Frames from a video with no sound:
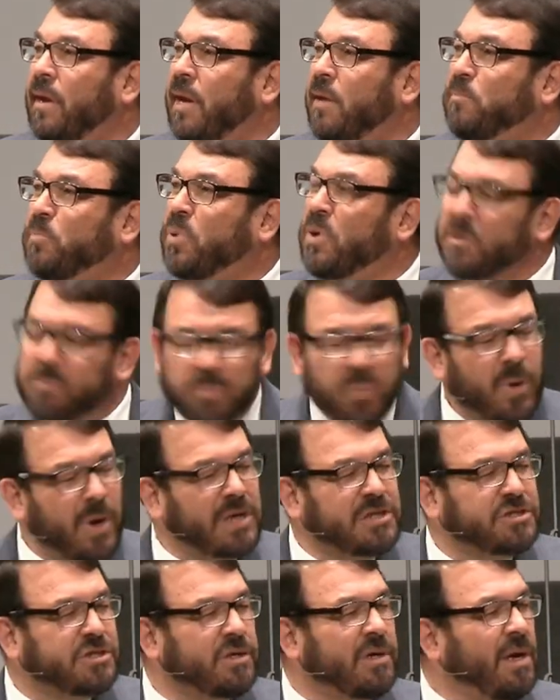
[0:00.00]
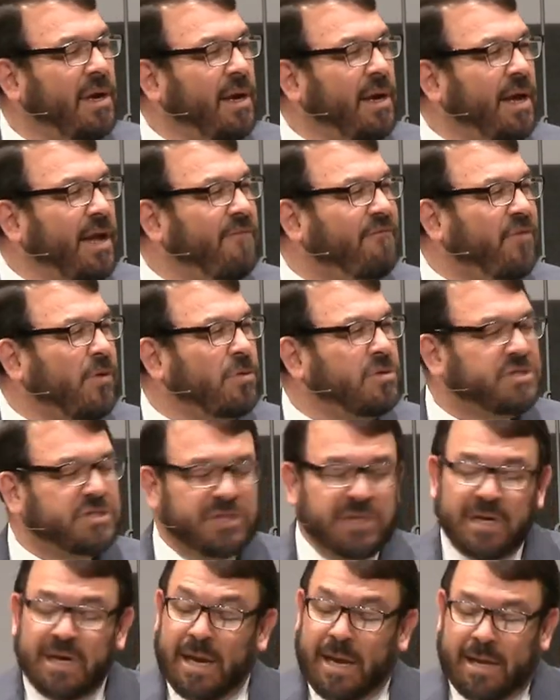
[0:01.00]
and put pressure, and
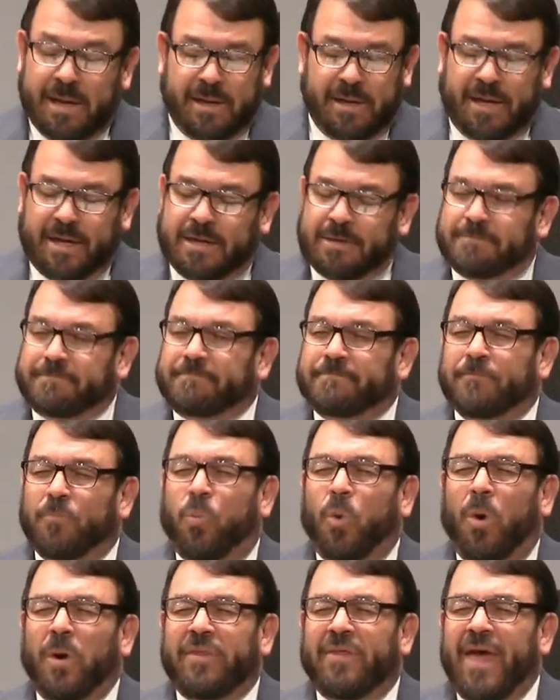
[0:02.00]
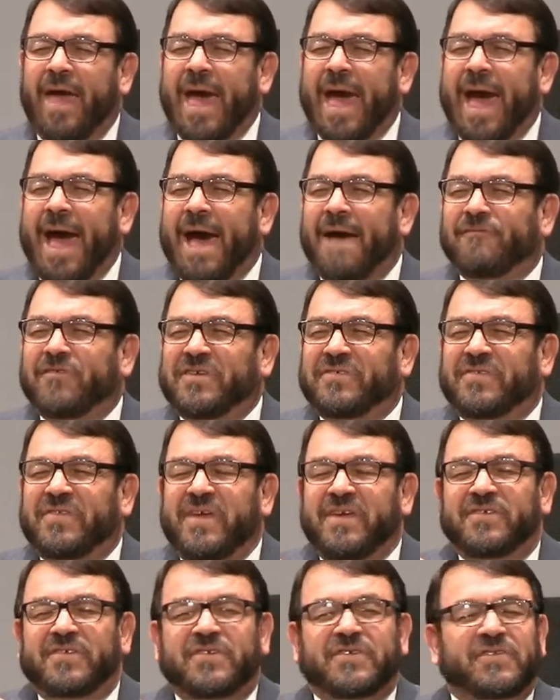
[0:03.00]
folks, uh, what they have is
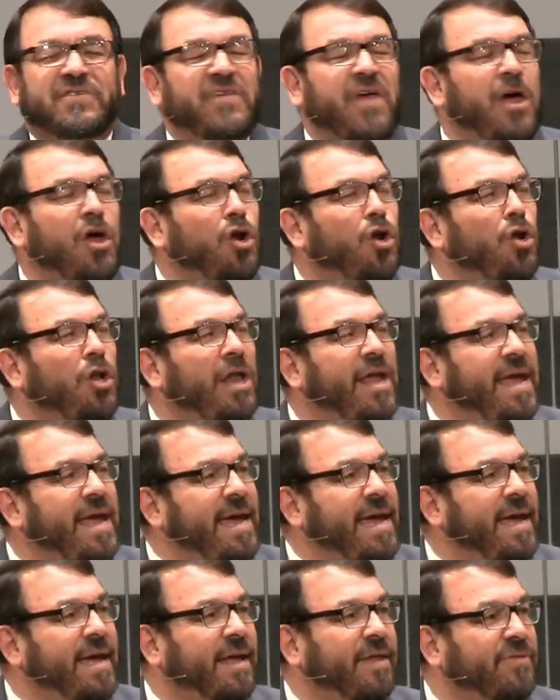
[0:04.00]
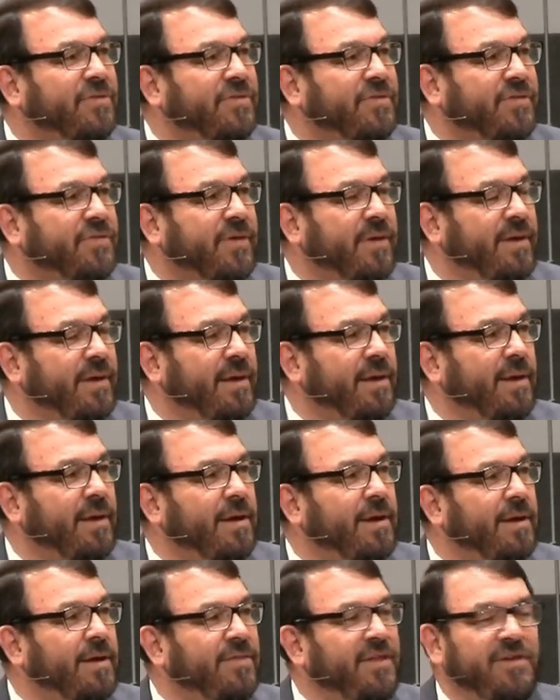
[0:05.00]
these subtle hints,
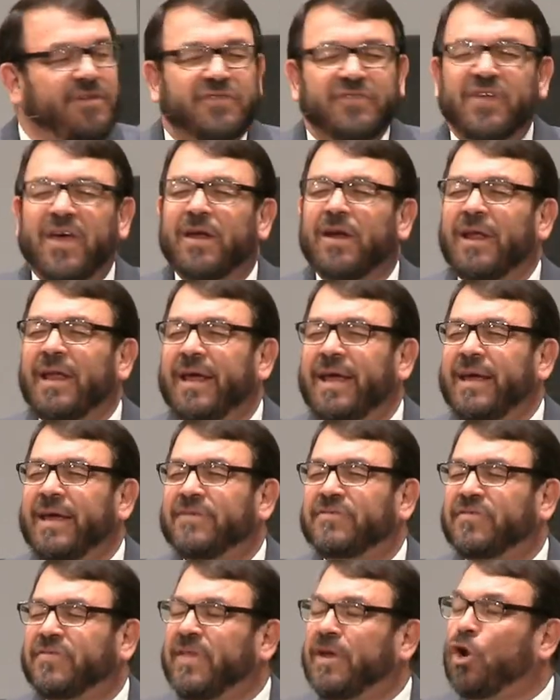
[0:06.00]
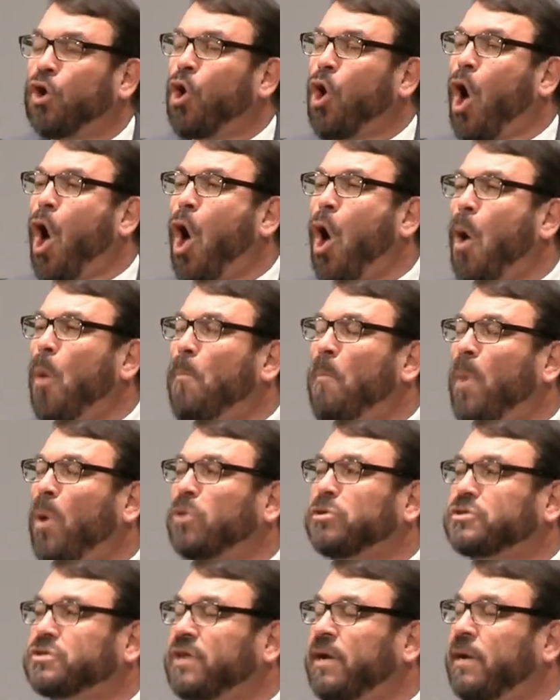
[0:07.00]
these subtle hints that are
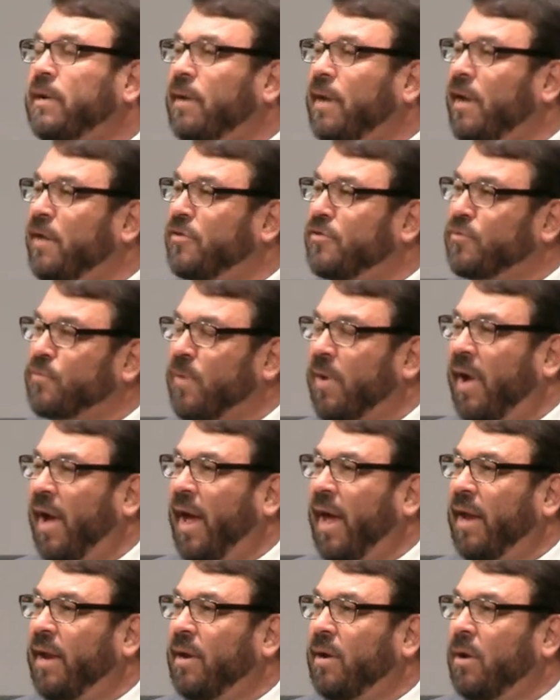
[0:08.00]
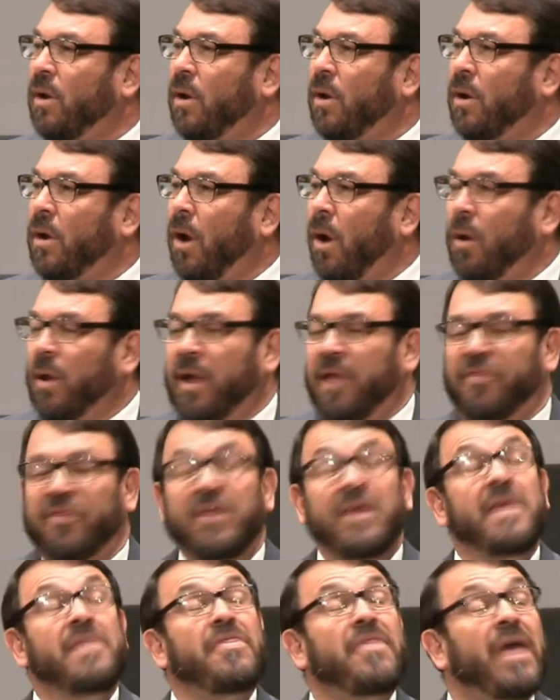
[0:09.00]
almost a threat. And
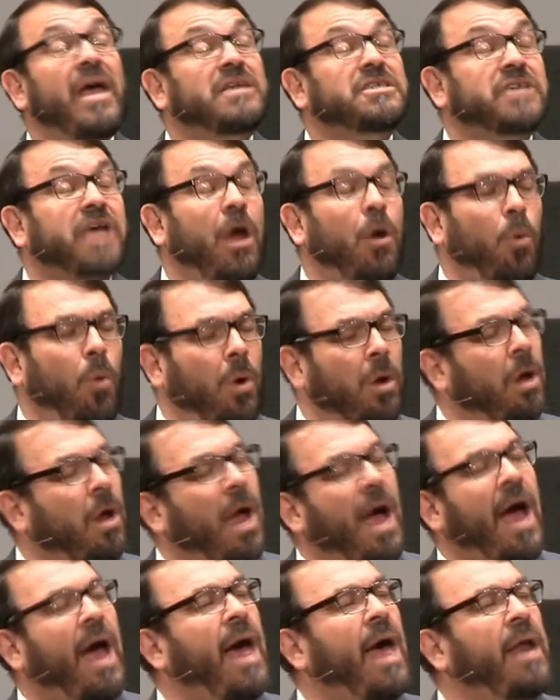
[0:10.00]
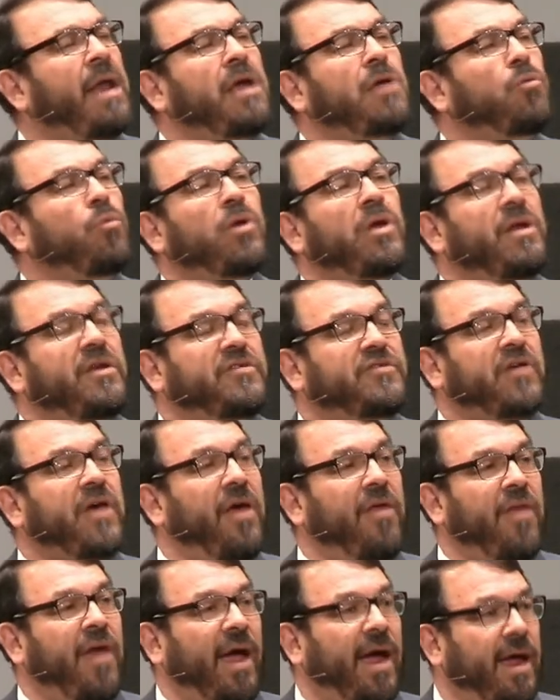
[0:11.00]
then they say, well, I didn't really
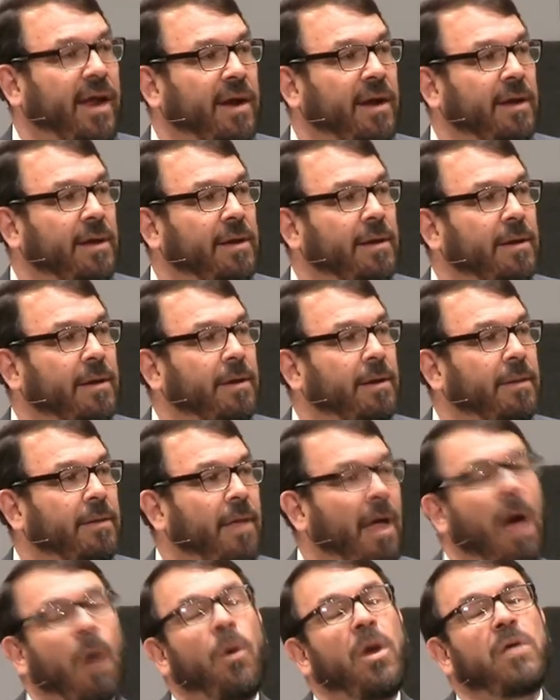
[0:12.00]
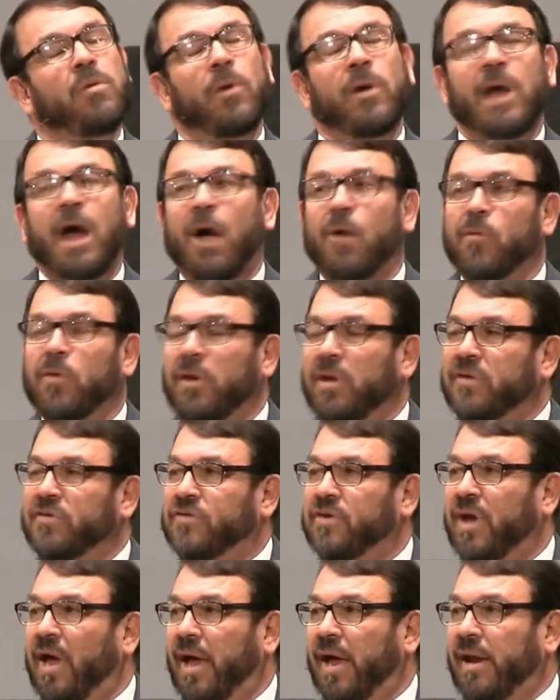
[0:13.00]
say that. That wasn't what I really
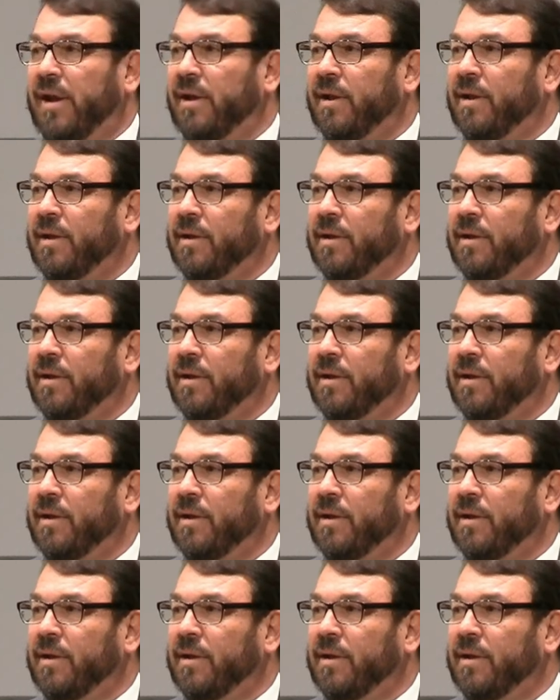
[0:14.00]
said.